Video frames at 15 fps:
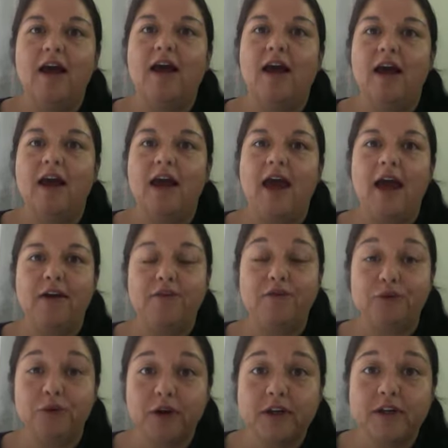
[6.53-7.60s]
I have
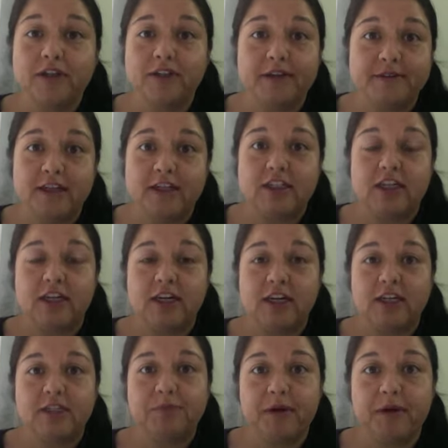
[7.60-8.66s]
4 years of teaching
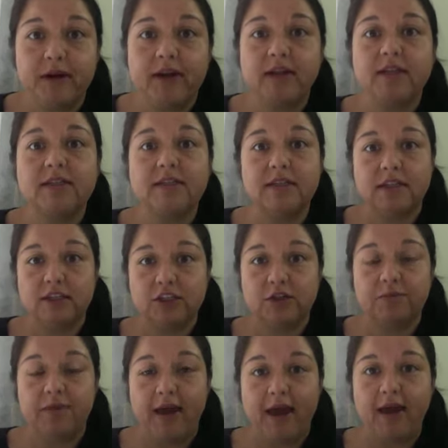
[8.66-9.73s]
experience in
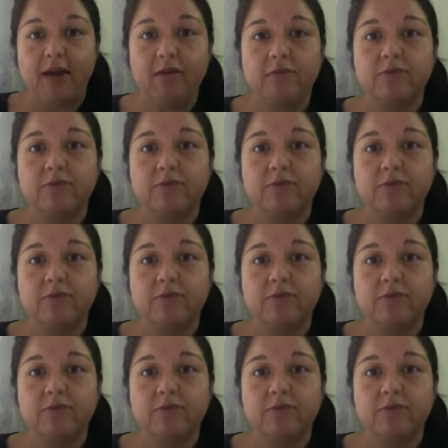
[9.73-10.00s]
Japan